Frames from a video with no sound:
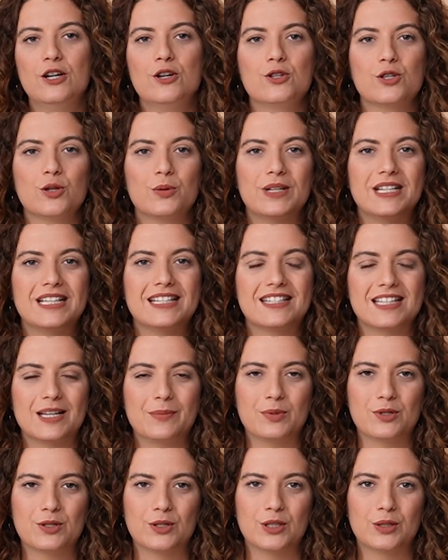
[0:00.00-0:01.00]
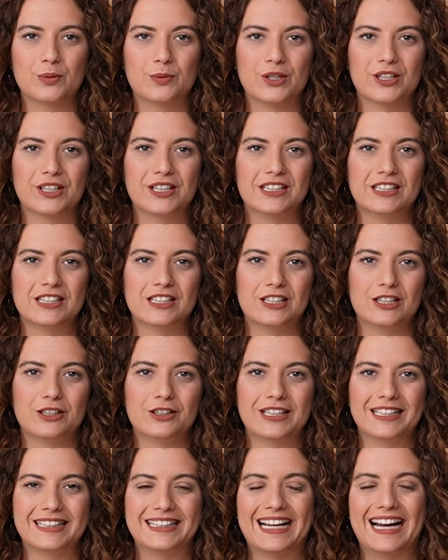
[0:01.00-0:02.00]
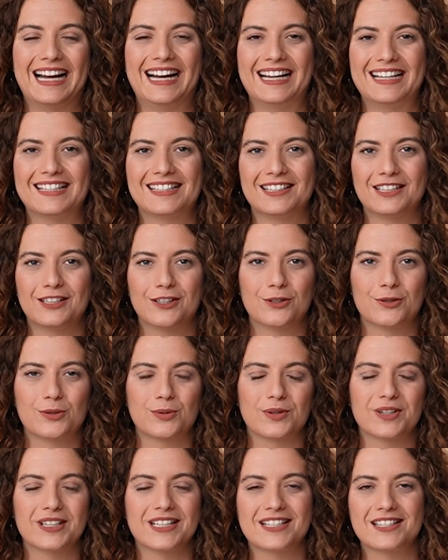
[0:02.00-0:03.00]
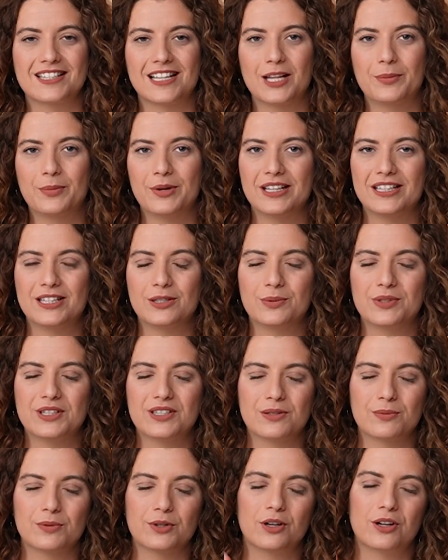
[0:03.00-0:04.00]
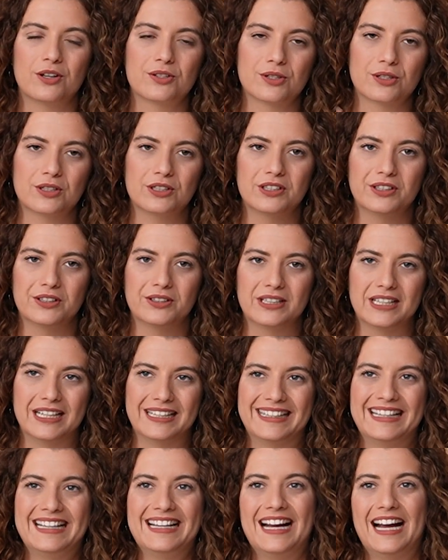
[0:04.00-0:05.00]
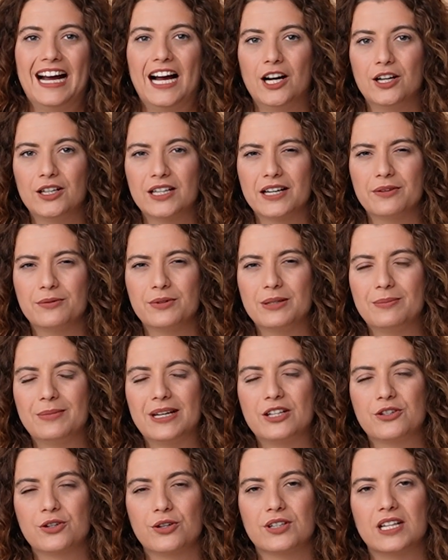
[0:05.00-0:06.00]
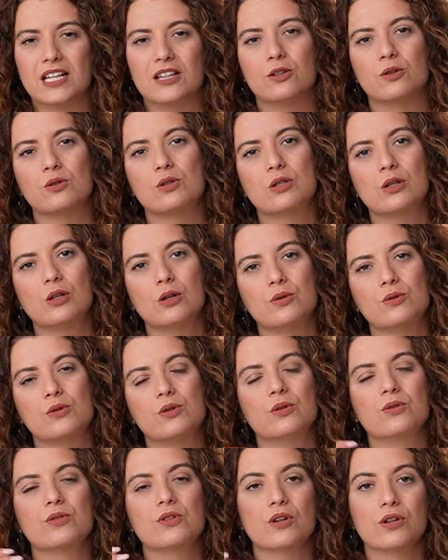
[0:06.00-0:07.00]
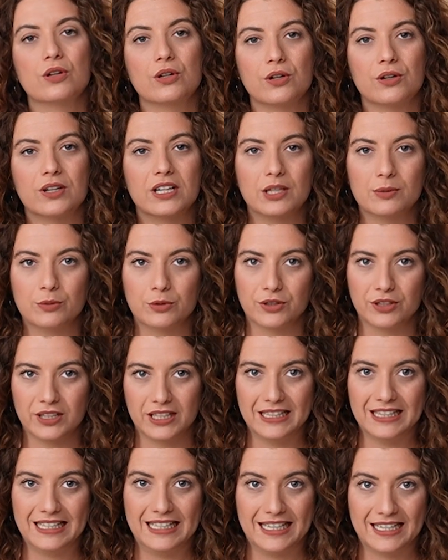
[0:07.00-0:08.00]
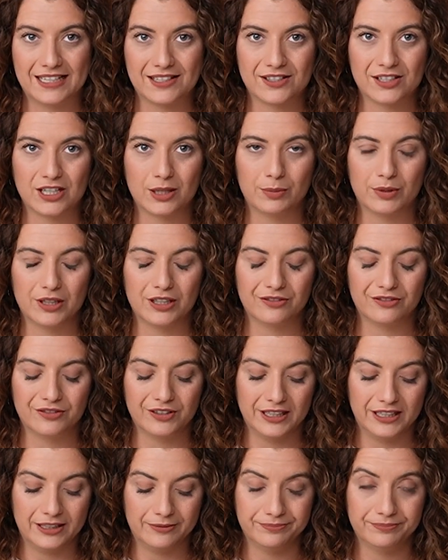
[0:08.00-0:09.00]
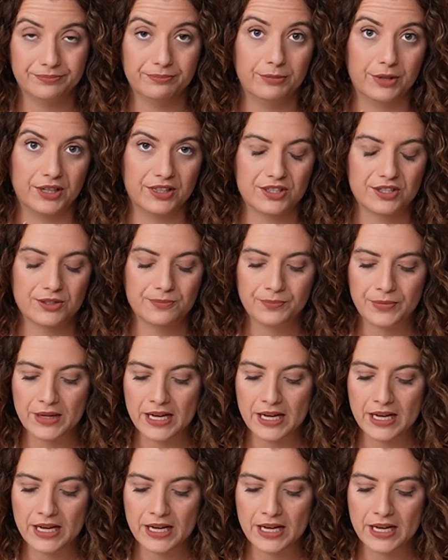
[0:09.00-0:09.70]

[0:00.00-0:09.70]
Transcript: So in this episode, we're going to look at the highs and the lows. We're going to celebrate the wins, and we're also going to look at how can we make sure that those lows don't occur anymore in the next couple of months.